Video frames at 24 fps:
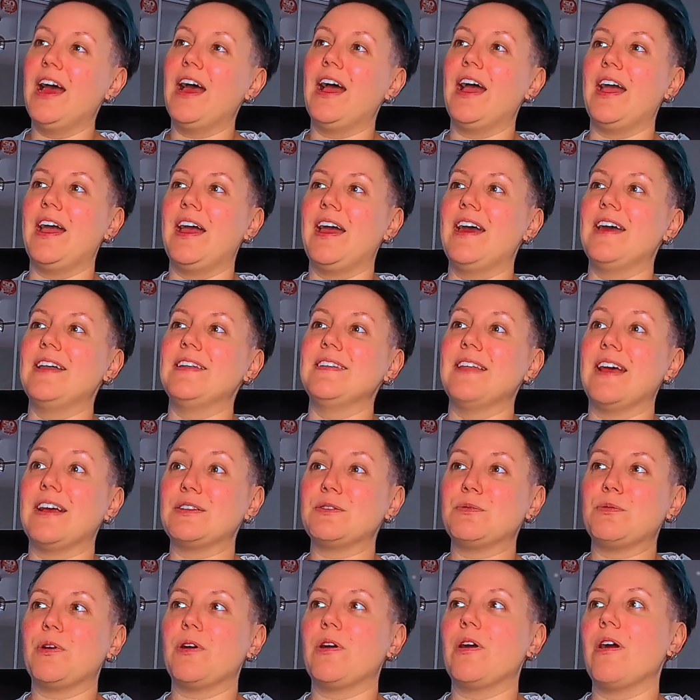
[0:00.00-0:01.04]
And
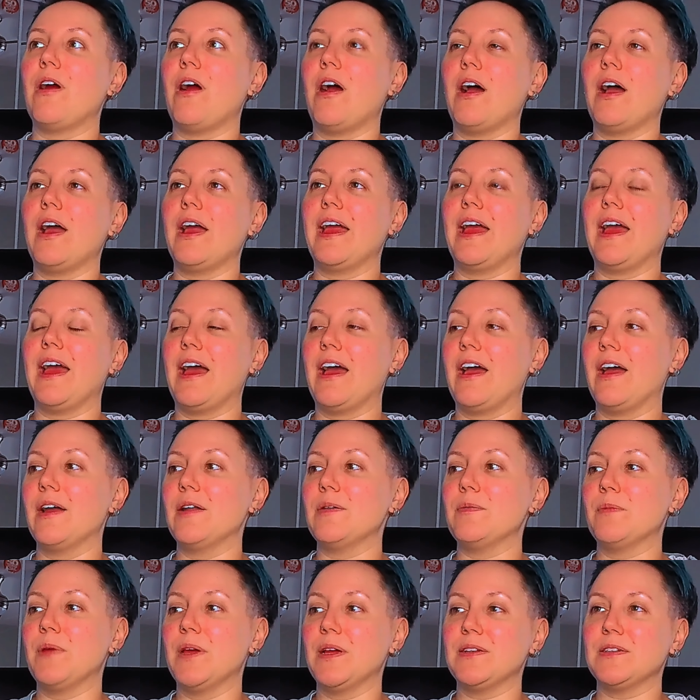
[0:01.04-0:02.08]
that's where I
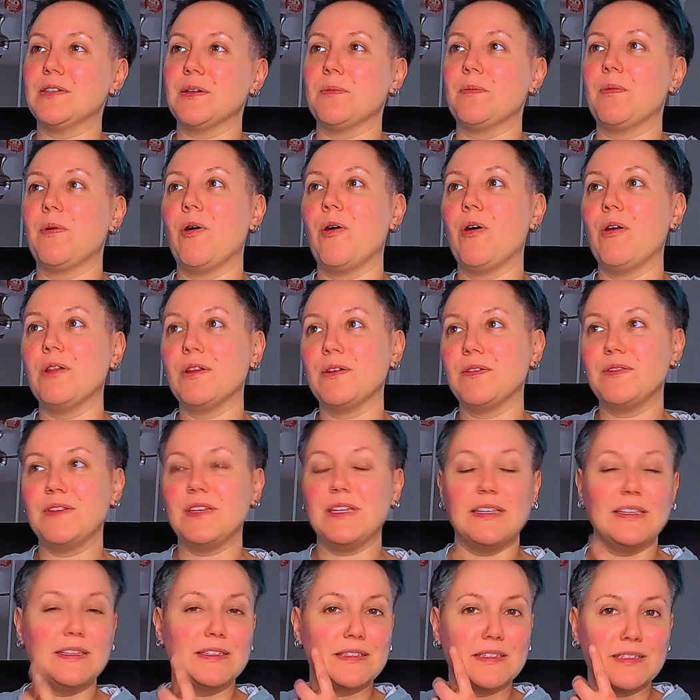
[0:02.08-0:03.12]
had picked up all of
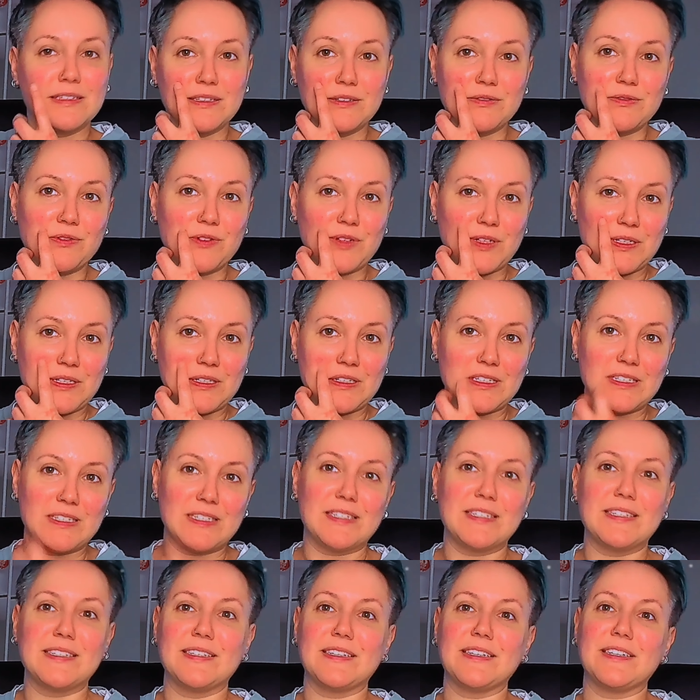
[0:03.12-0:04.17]
these
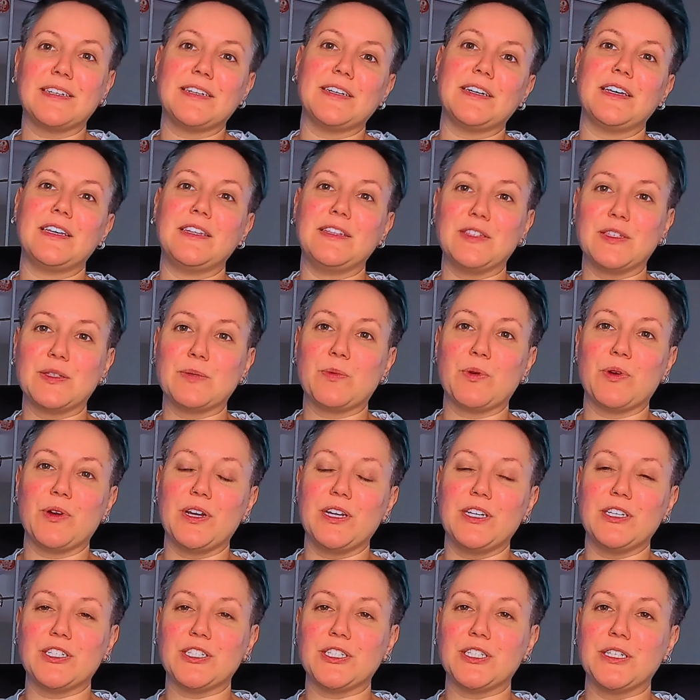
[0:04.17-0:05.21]
different
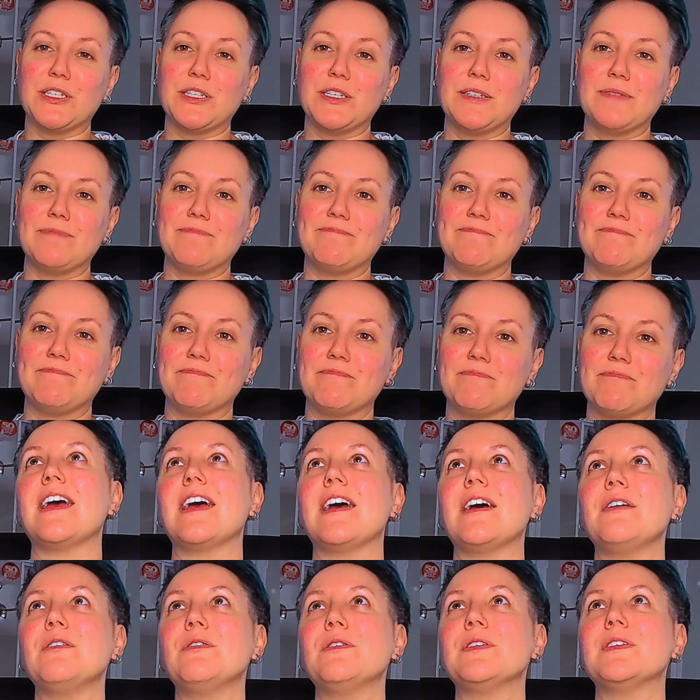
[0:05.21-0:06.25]
inspiration,
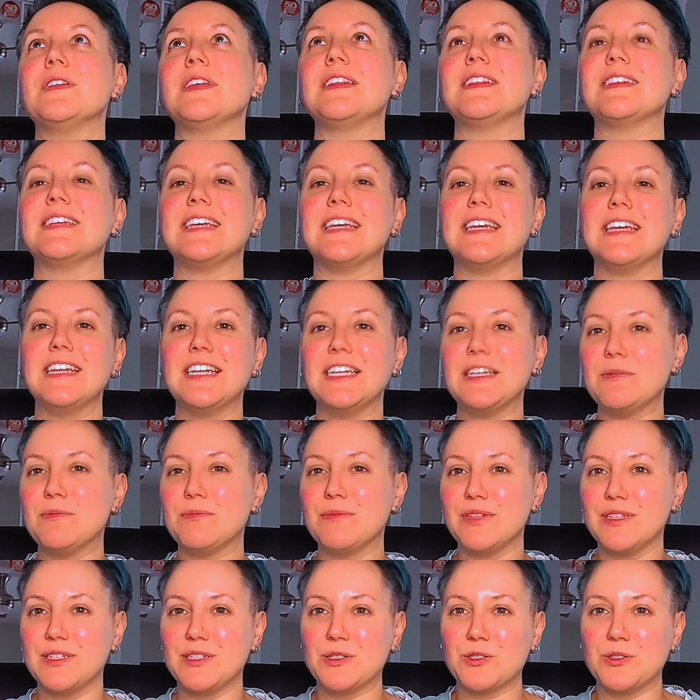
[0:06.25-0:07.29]
how like the hidden
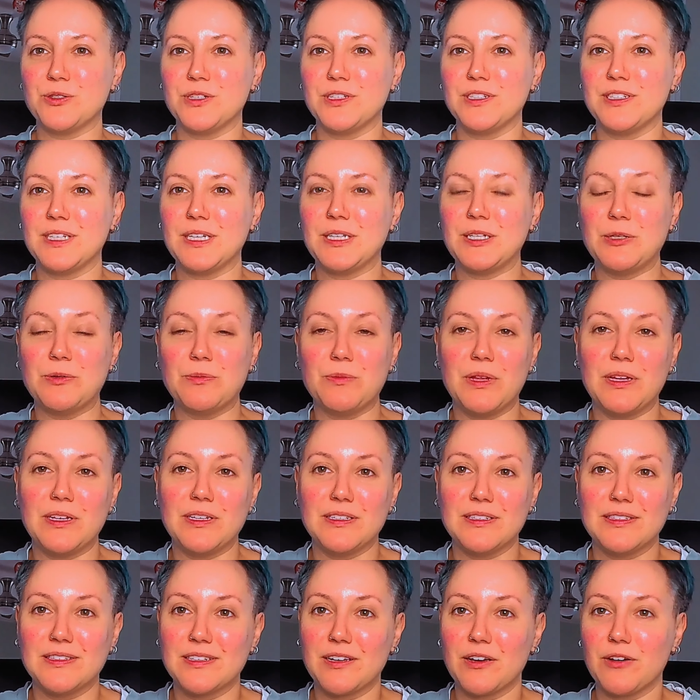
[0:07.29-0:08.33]
mysteries that you may
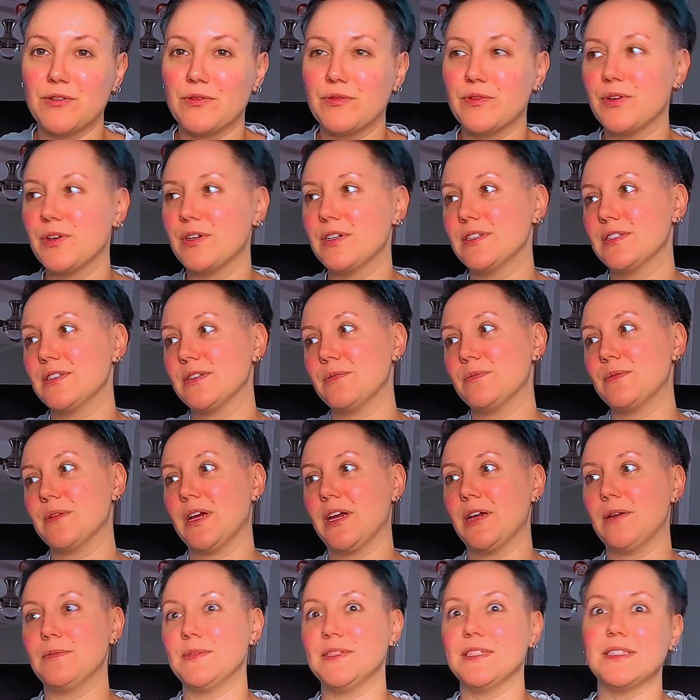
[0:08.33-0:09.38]
discover. And
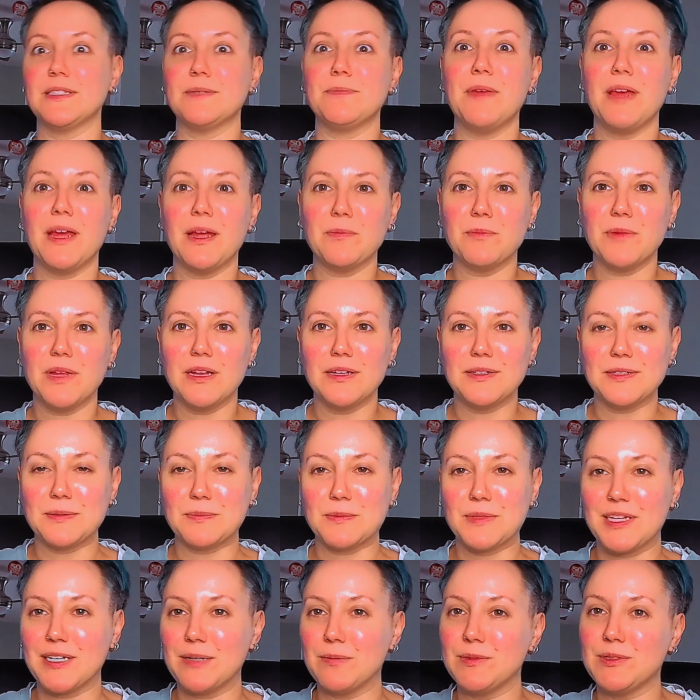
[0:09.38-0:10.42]
sometimes it's man-made,
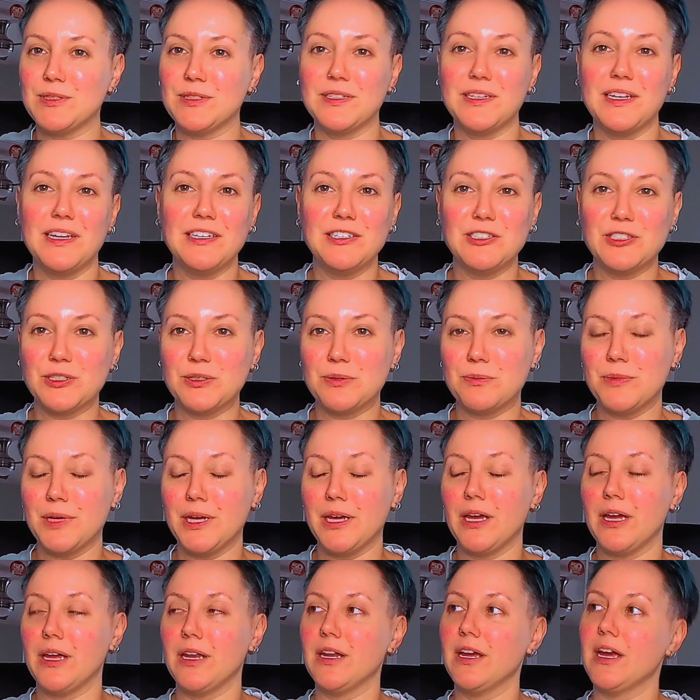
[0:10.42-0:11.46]
sometimes
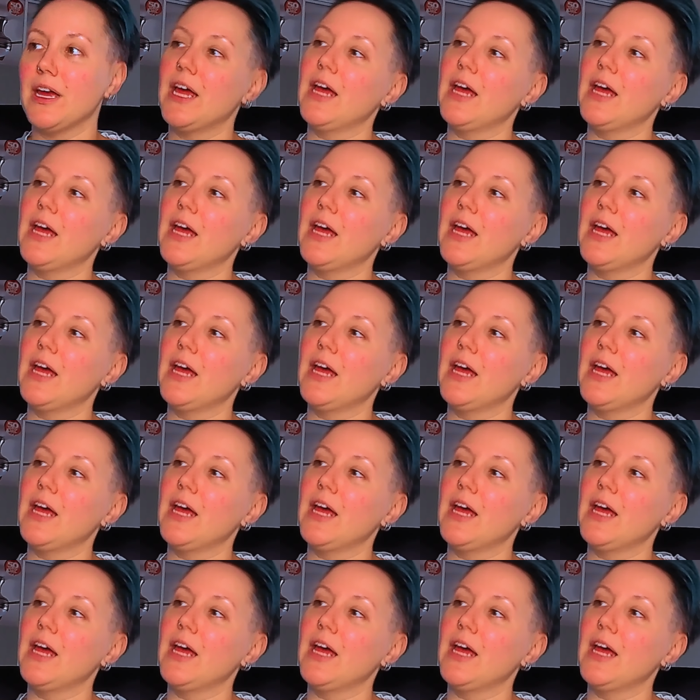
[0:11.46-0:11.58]
nature-made.